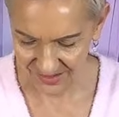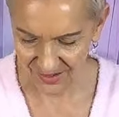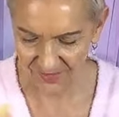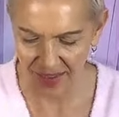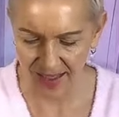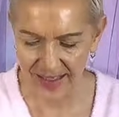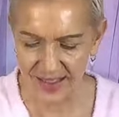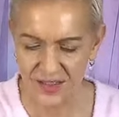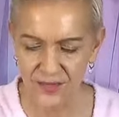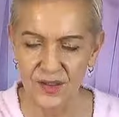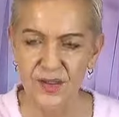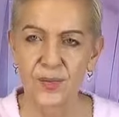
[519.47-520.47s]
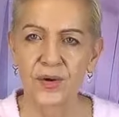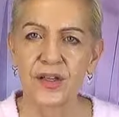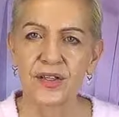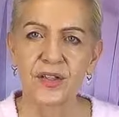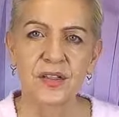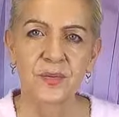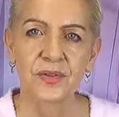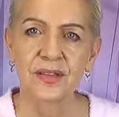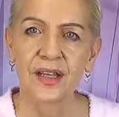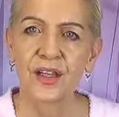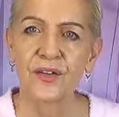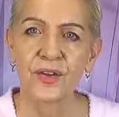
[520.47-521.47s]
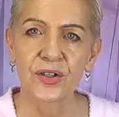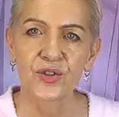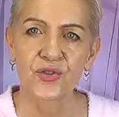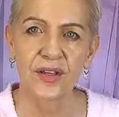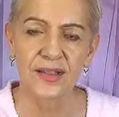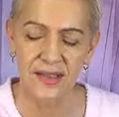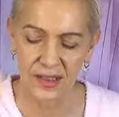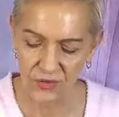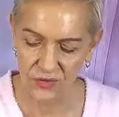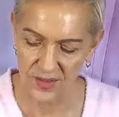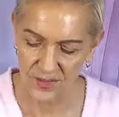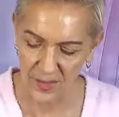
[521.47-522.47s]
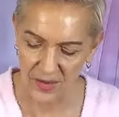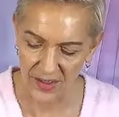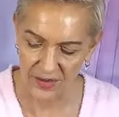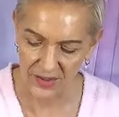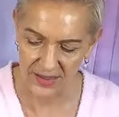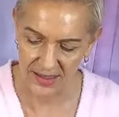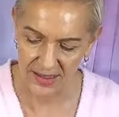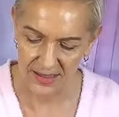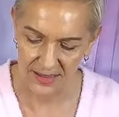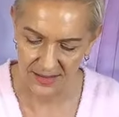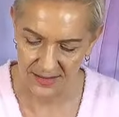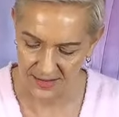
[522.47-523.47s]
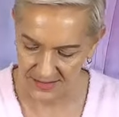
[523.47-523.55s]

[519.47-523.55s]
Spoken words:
got the Ace of Inspiration. Spirit's saying you've got to trust in your inspired ideas.